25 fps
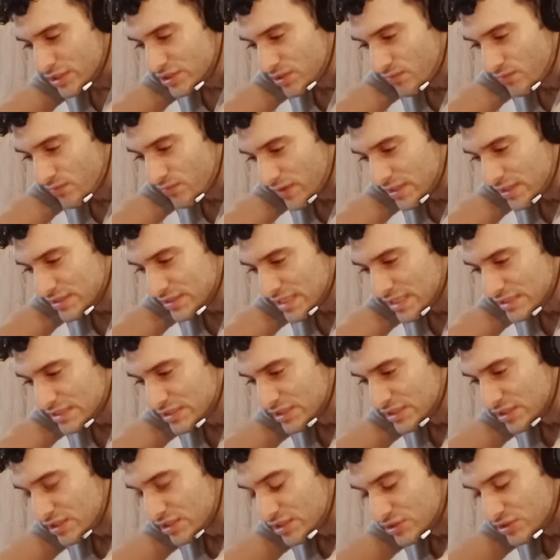She thinks that
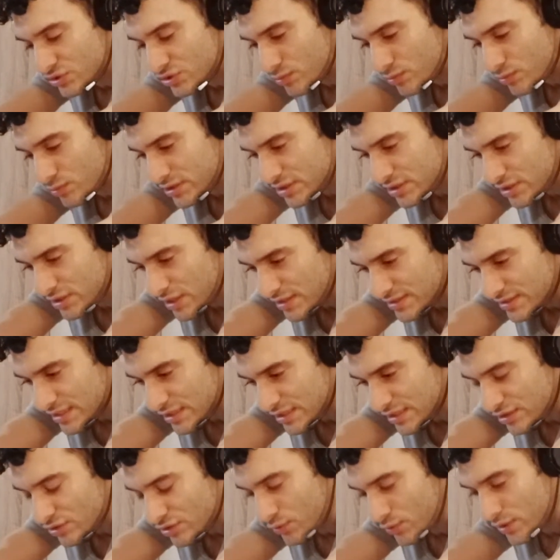she needs you, but she
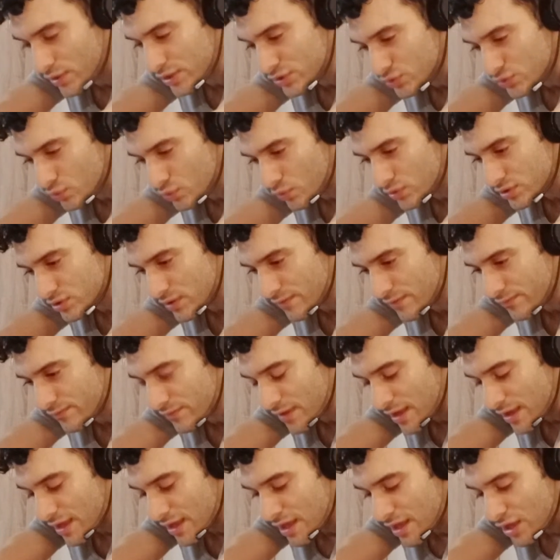doesn't. You are the source of.